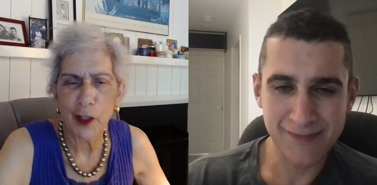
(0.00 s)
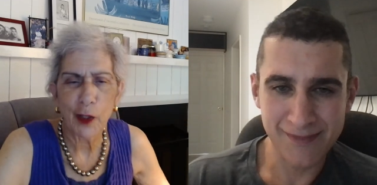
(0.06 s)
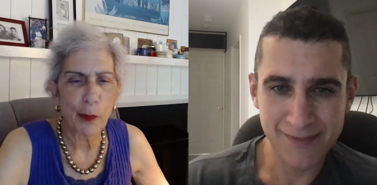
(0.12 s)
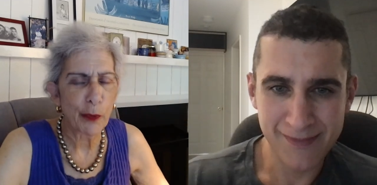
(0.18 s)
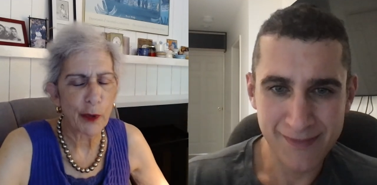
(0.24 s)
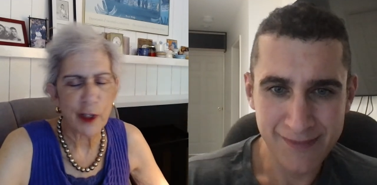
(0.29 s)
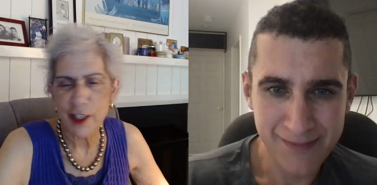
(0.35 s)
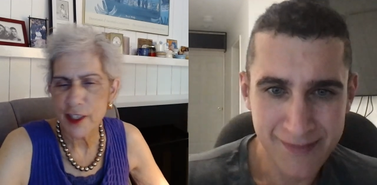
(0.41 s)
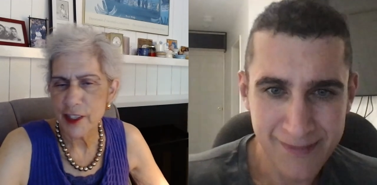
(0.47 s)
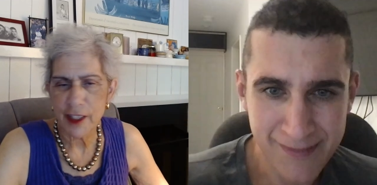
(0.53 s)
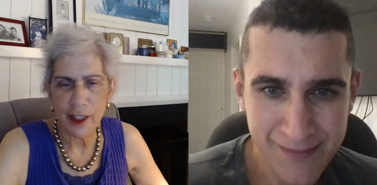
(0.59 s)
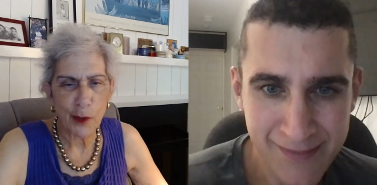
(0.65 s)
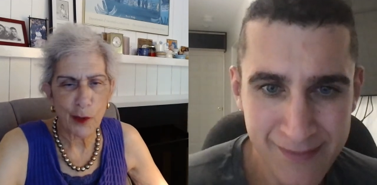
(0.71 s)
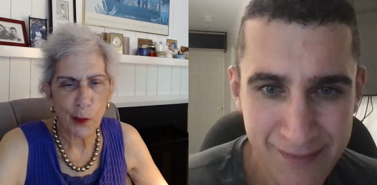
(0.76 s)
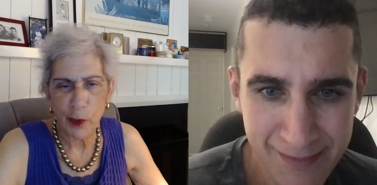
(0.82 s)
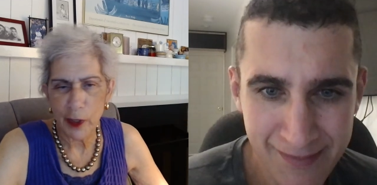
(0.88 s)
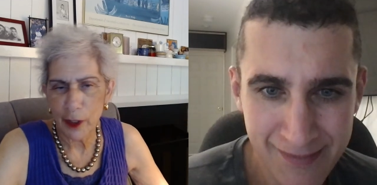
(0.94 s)
Speaker 1: Yale, and
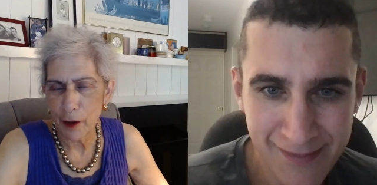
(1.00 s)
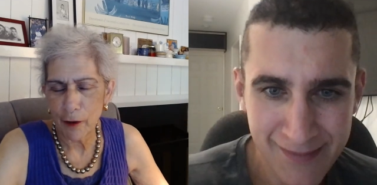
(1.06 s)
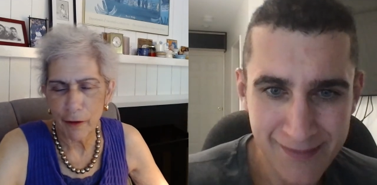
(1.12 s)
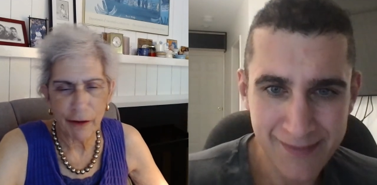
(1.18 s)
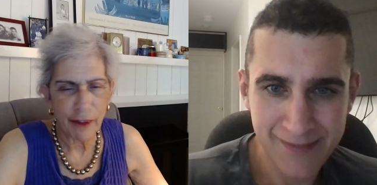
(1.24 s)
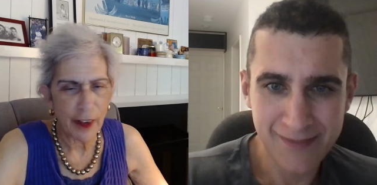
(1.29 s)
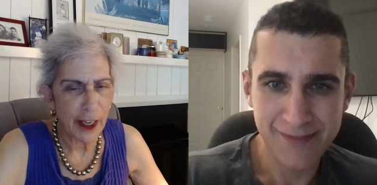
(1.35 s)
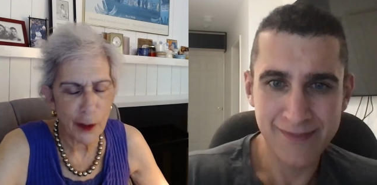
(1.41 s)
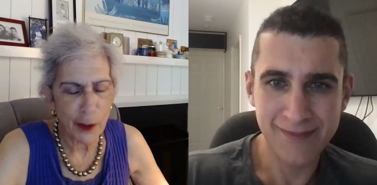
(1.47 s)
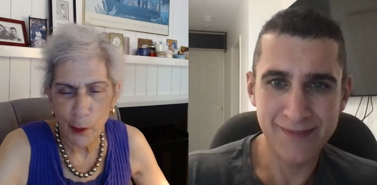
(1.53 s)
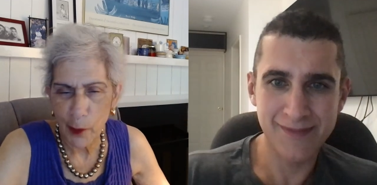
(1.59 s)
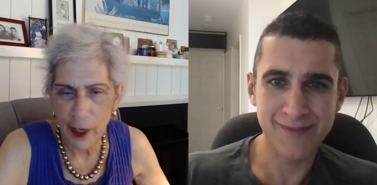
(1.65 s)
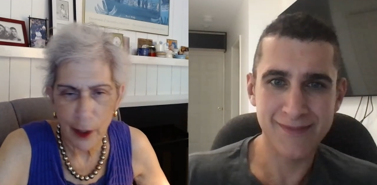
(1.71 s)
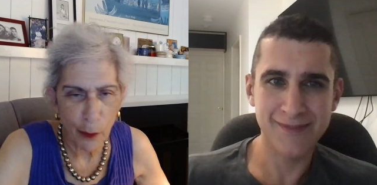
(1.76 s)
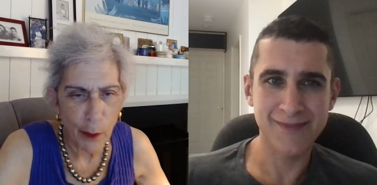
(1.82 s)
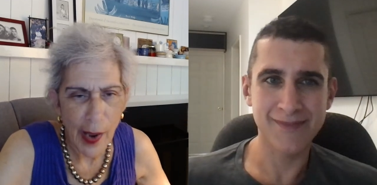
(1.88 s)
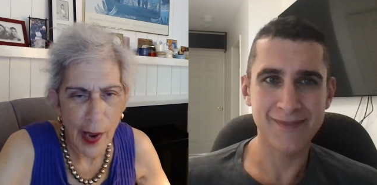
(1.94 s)
Princeton will find a
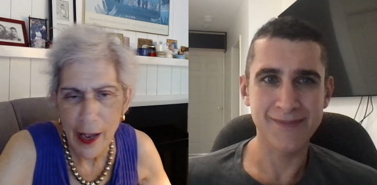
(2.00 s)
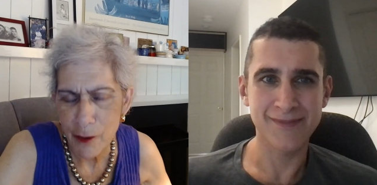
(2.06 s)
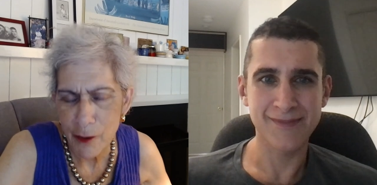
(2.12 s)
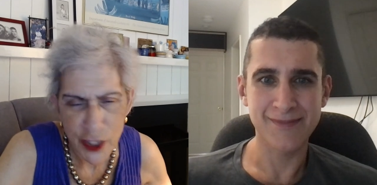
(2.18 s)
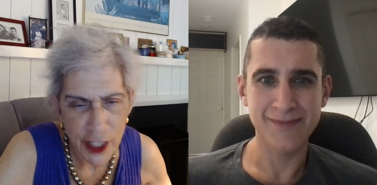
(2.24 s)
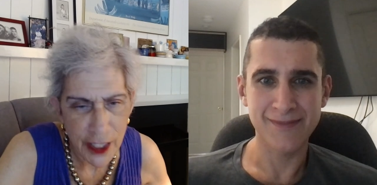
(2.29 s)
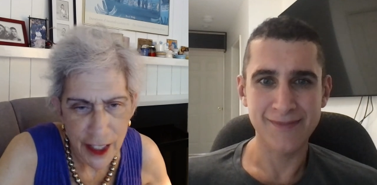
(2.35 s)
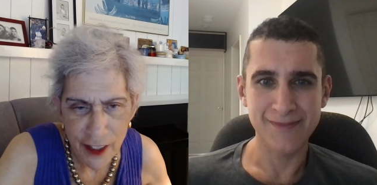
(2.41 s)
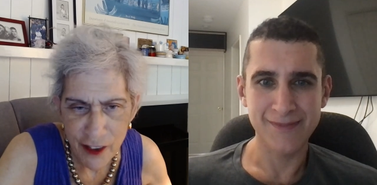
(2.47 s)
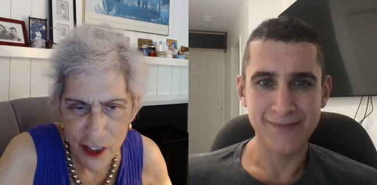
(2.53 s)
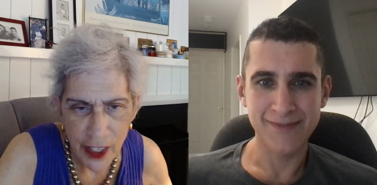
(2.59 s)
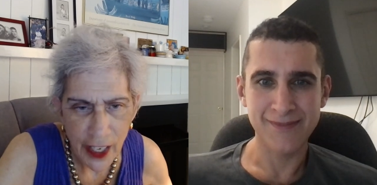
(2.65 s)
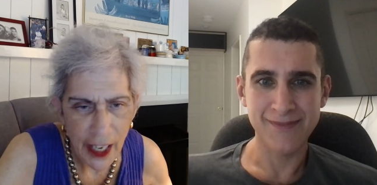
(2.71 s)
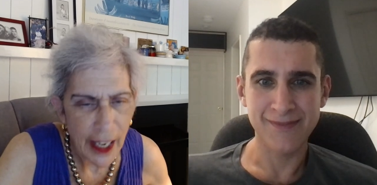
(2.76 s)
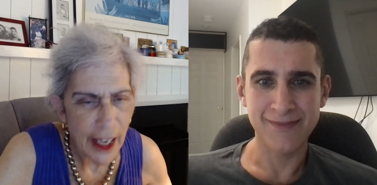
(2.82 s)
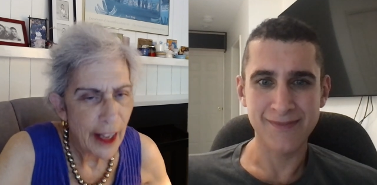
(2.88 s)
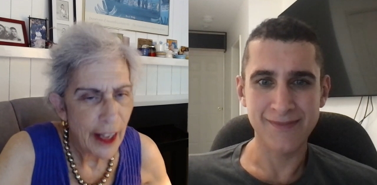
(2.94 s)
way around
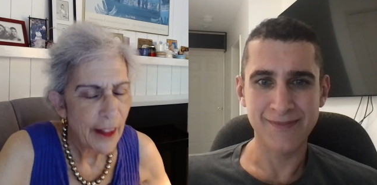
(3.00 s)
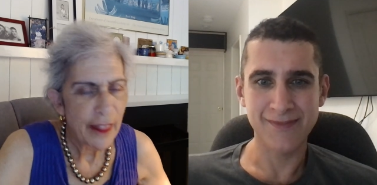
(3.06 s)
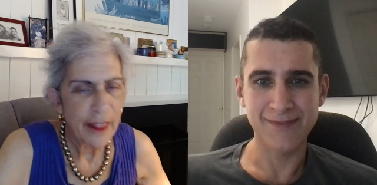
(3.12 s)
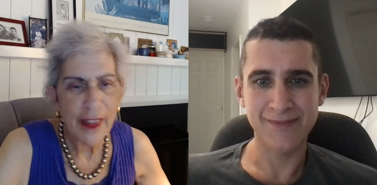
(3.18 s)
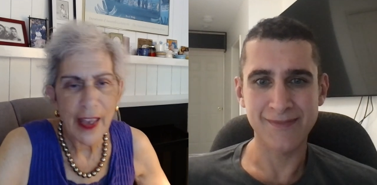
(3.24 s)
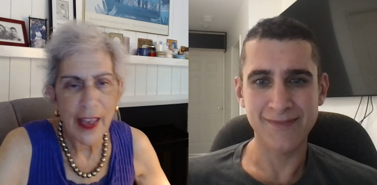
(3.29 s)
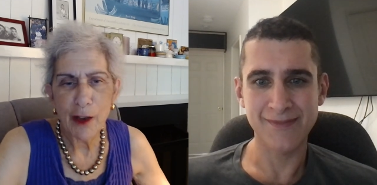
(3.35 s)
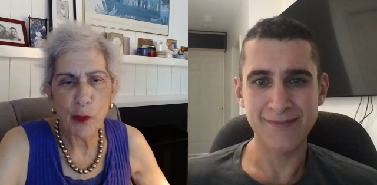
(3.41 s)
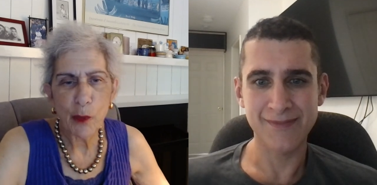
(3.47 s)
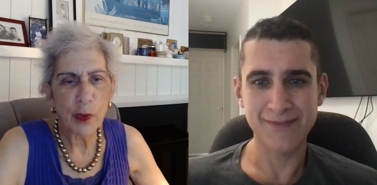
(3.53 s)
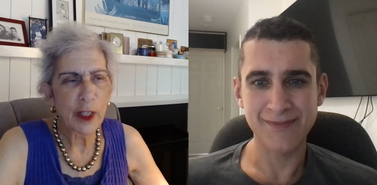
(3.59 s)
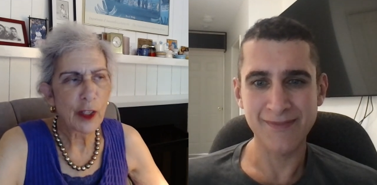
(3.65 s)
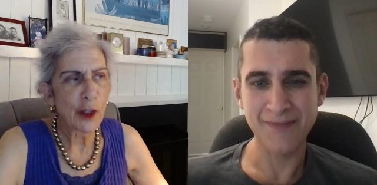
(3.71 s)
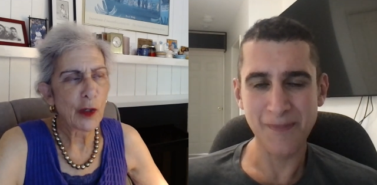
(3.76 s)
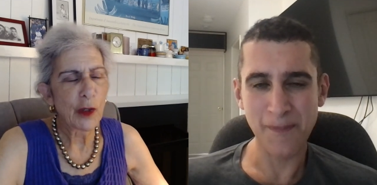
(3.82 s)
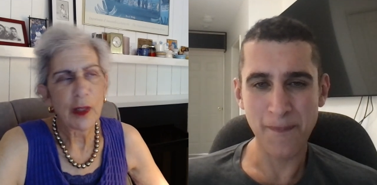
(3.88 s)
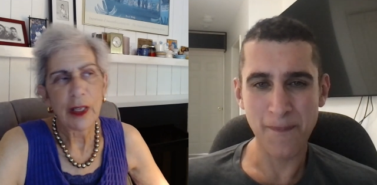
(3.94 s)
it. They
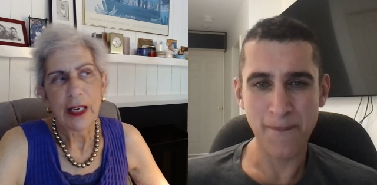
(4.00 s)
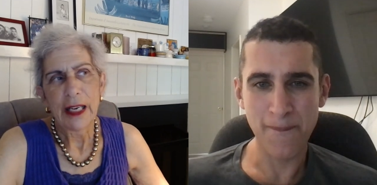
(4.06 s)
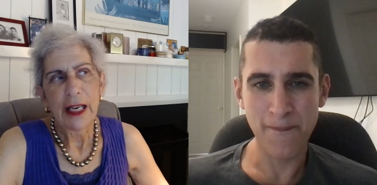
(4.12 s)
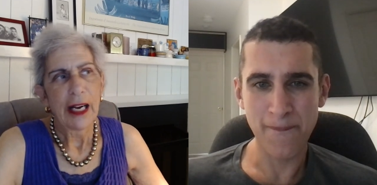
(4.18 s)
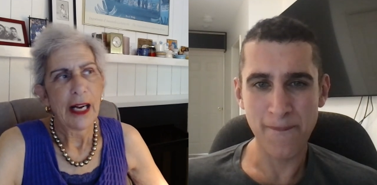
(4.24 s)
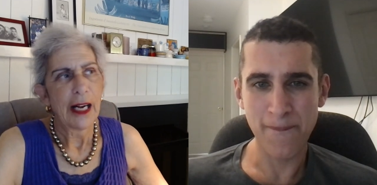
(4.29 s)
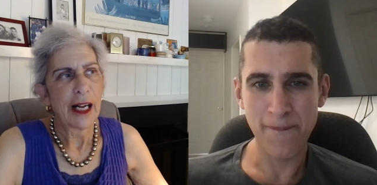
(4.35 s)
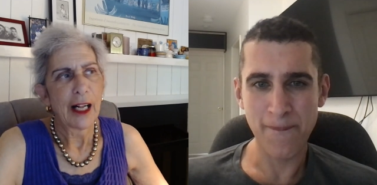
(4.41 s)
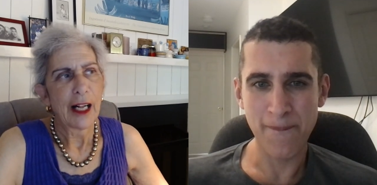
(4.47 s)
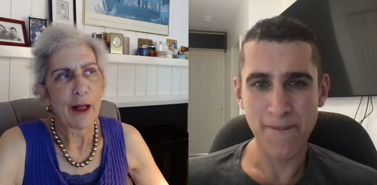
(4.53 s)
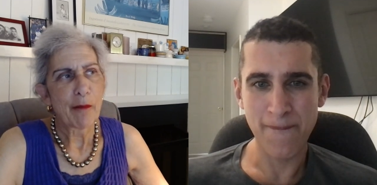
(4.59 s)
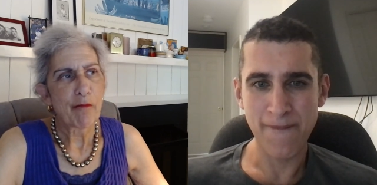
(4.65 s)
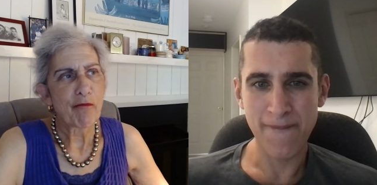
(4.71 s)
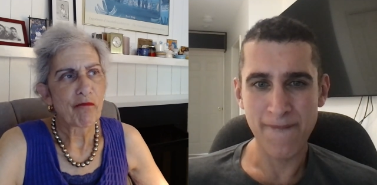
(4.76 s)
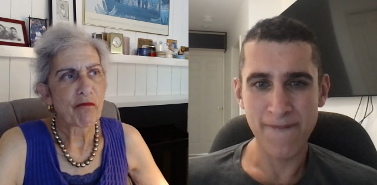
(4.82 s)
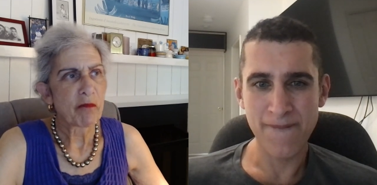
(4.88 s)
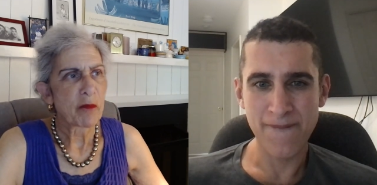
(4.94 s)
will
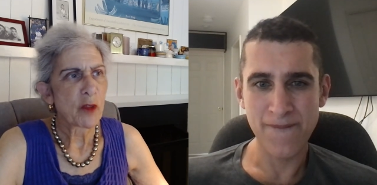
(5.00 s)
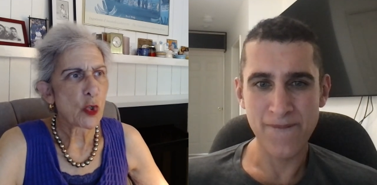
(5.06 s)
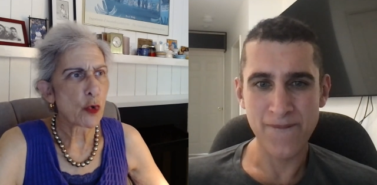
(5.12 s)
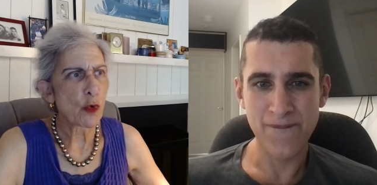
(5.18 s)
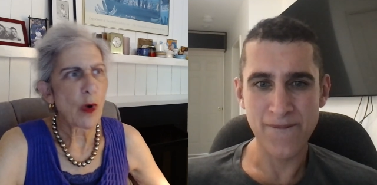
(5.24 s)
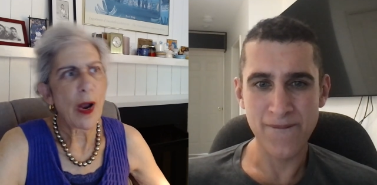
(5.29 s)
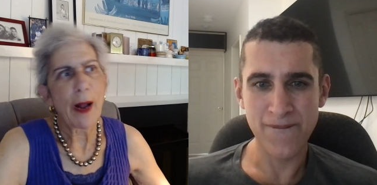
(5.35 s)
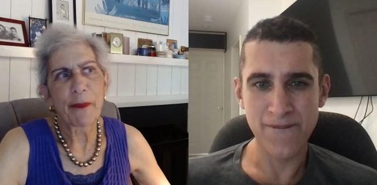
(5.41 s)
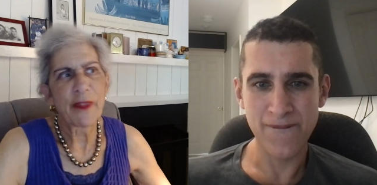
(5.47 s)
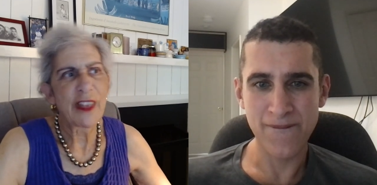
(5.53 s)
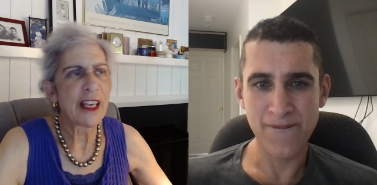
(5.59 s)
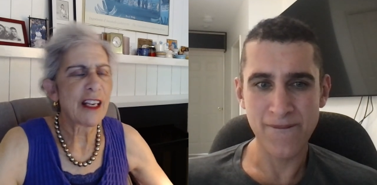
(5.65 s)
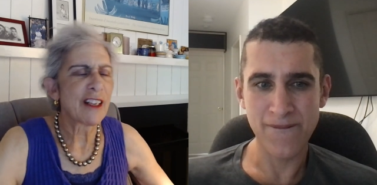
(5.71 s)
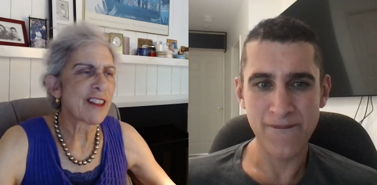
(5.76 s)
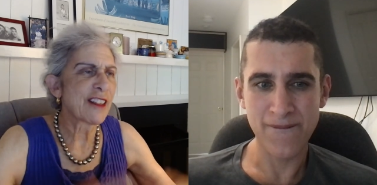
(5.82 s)
um, drop the